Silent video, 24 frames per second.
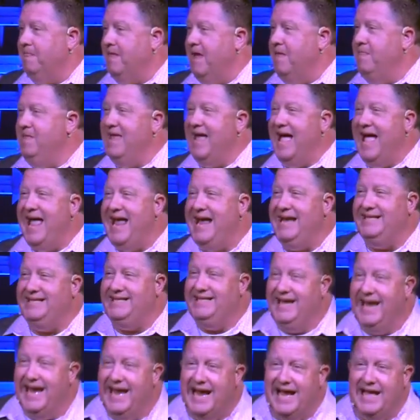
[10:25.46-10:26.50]
And the
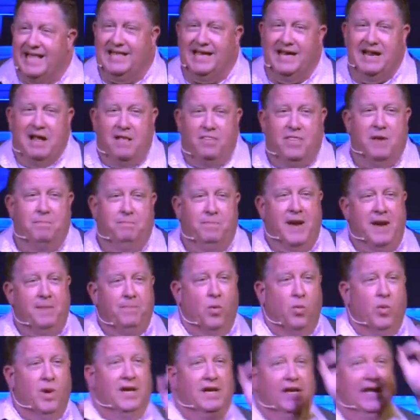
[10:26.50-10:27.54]
idea that
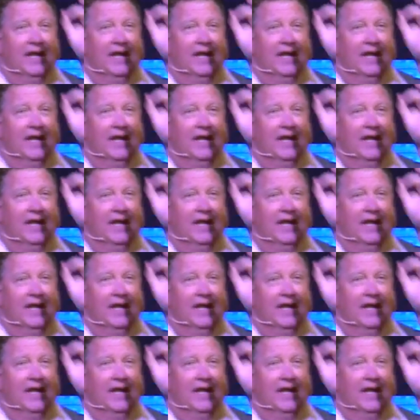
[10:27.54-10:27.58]
people would